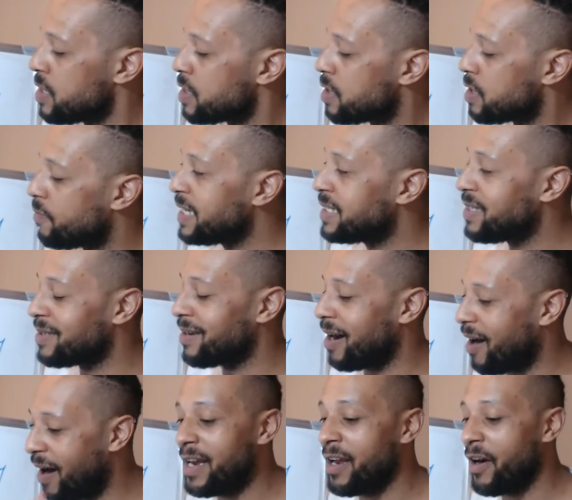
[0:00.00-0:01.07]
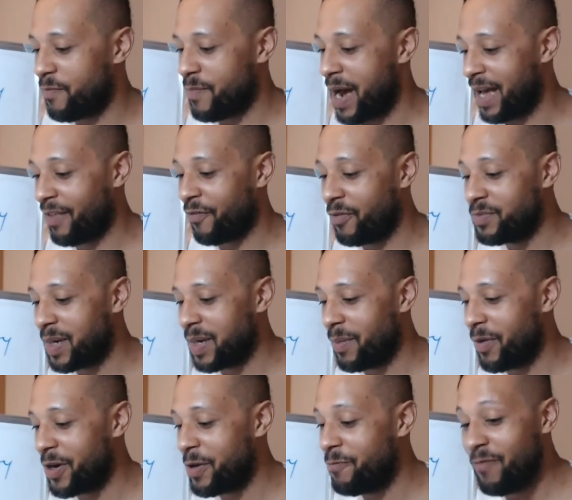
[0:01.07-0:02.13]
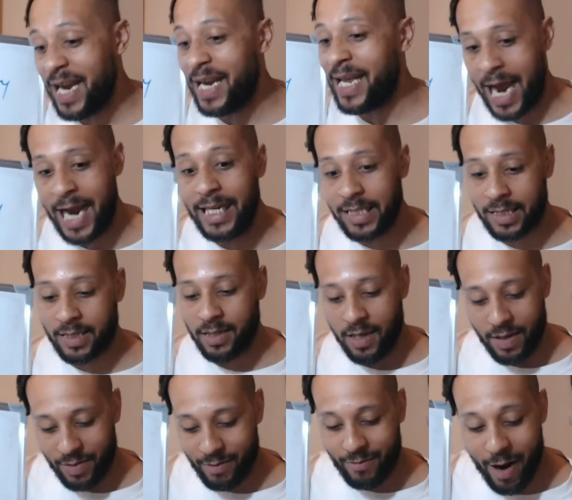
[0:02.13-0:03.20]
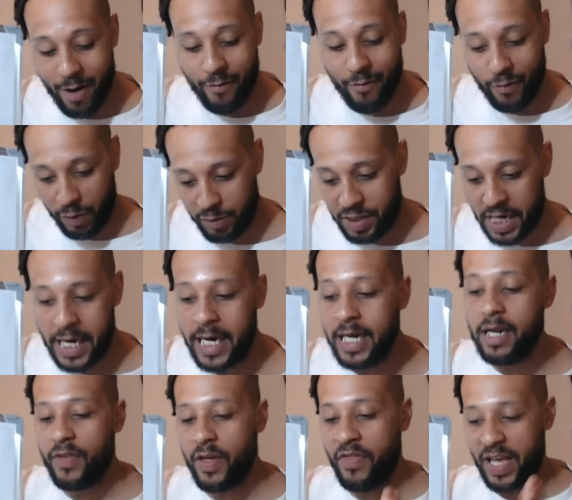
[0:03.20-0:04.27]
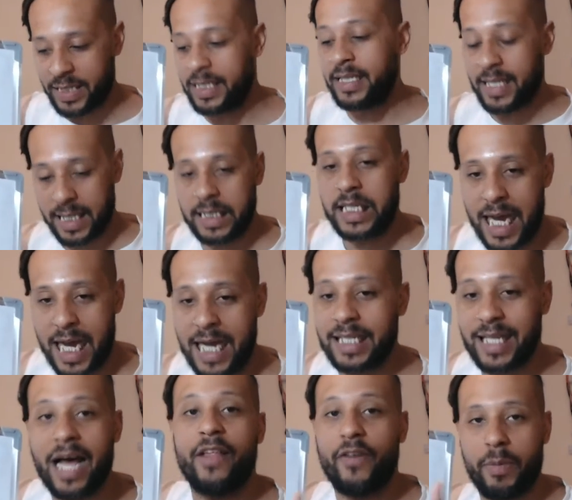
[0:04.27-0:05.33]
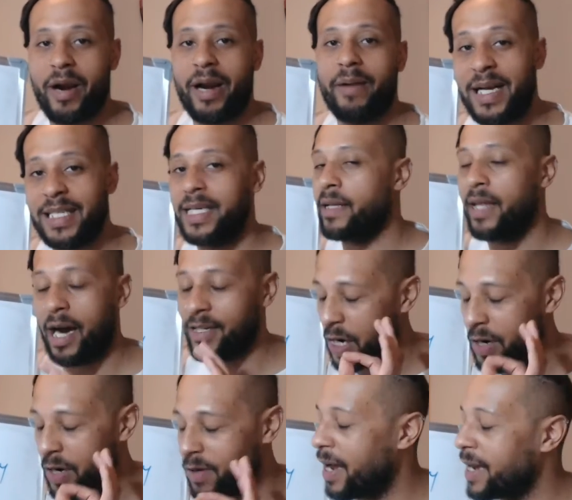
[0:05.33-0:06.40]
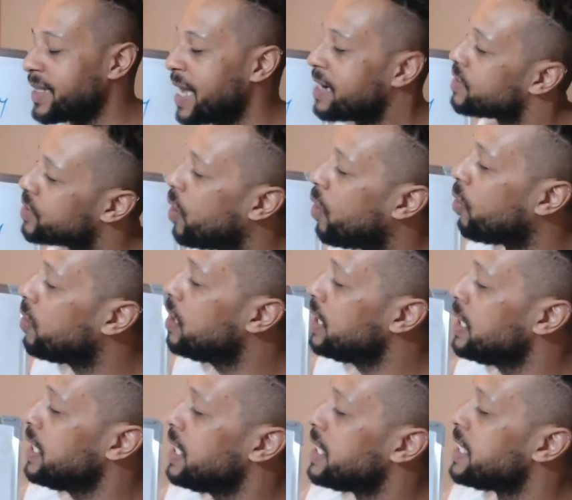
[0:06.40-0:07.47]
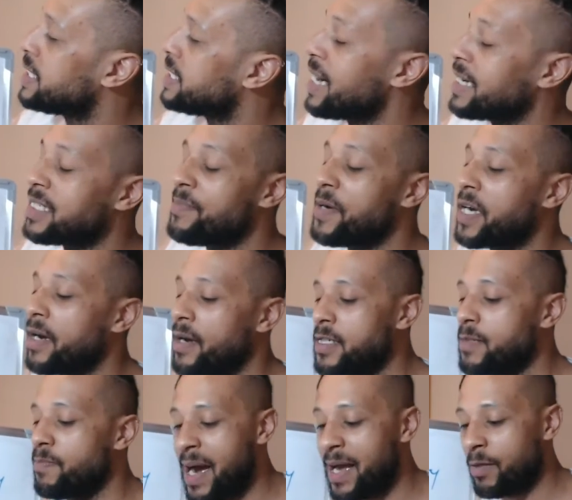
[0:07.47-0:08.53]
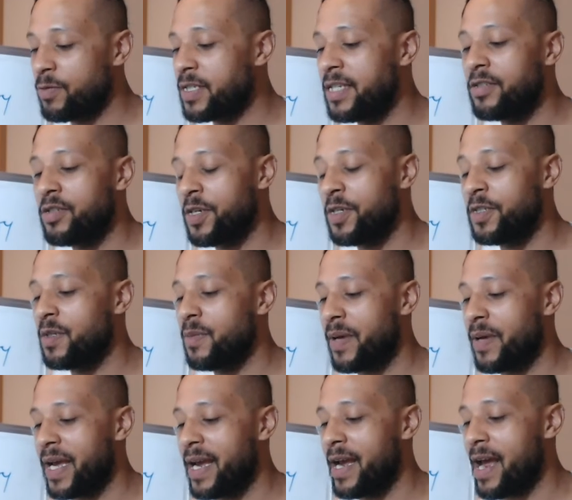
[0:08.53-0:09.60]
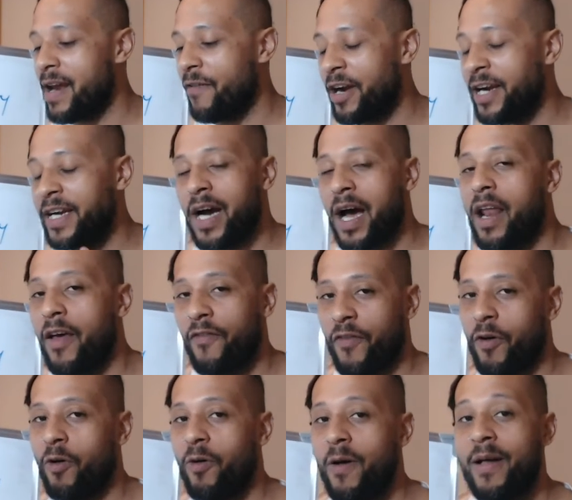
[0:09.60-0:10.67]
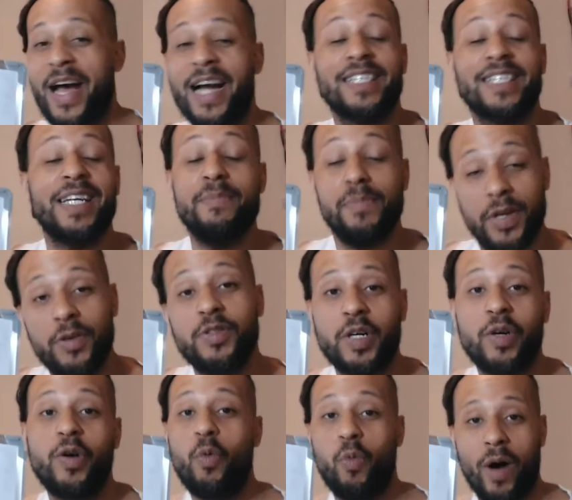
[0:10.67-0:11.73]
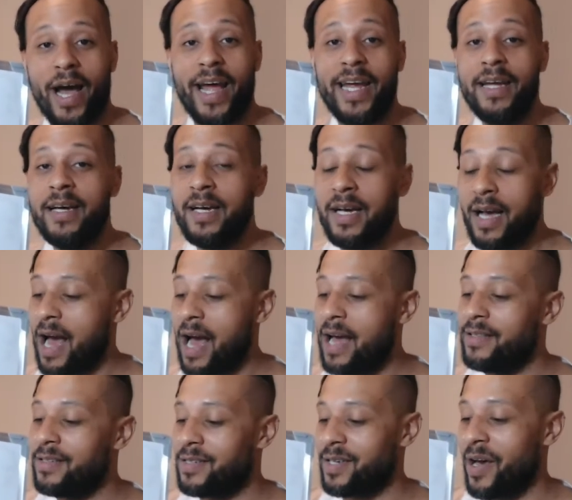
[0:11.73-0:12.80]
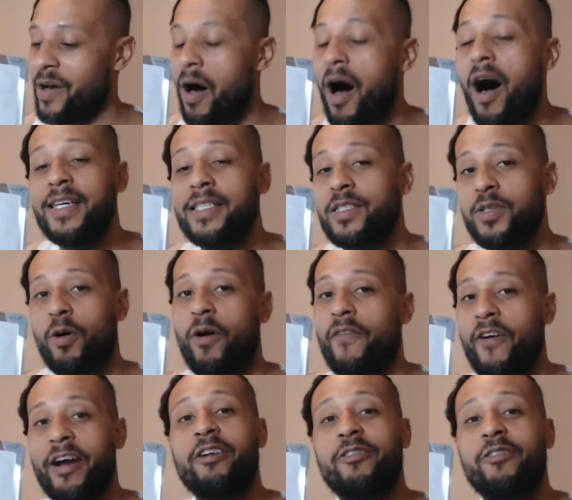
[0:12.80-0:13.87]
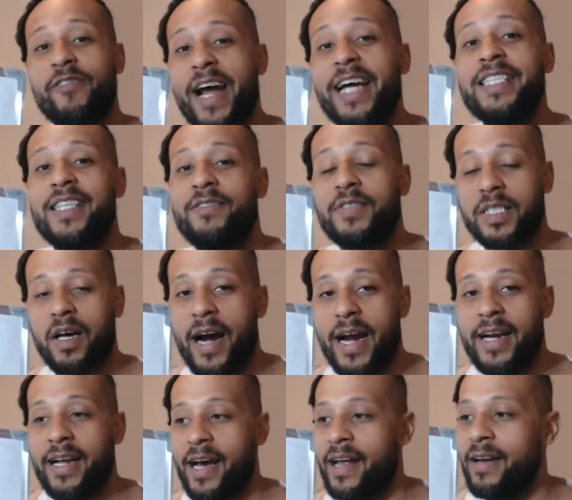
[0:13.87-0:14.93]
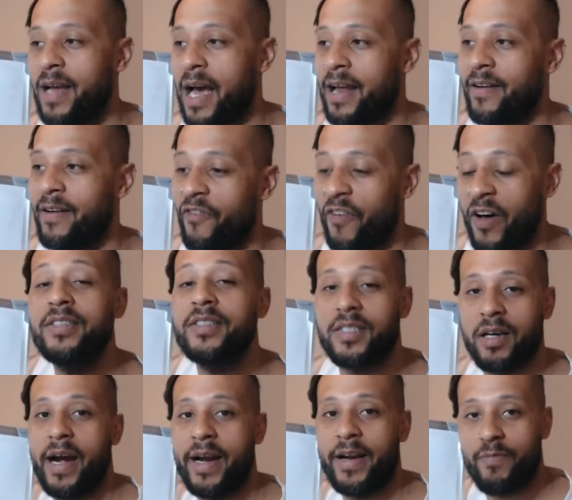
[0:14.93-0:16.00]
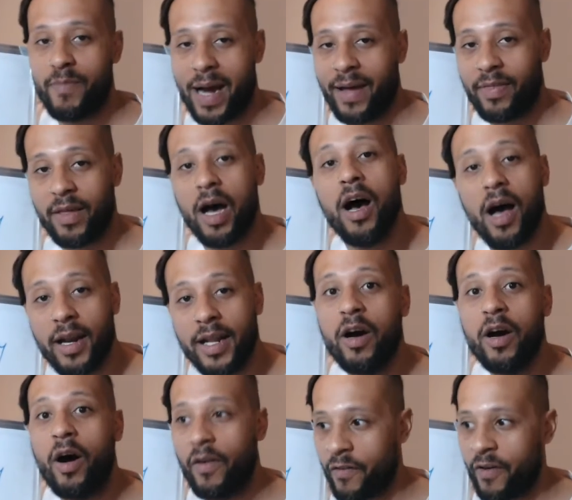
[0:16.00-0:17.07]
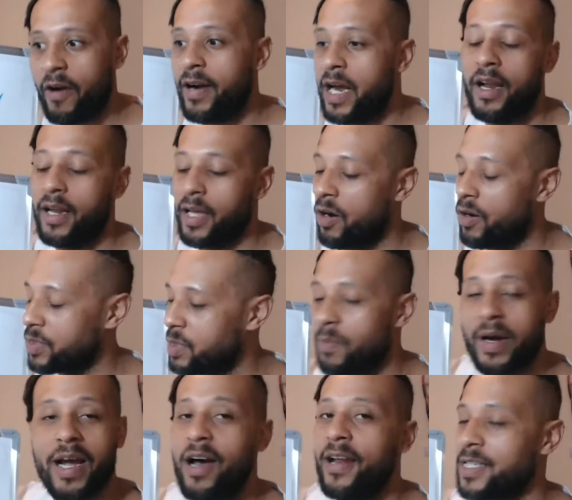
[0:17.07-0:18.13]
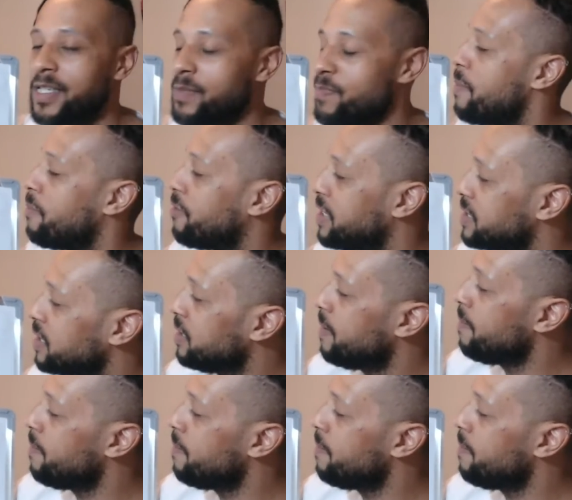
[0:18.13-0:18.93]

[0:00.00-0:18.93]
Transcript: The reason I love math from someone who really hates the routine and the this is this and that is that, very pragmatic thing, I don't like that at all, is actually because math was introduced to me in a very colourful, actually musical way. And so I saw a very creative side and fun side of math early on, very early on, some of my earliest memories.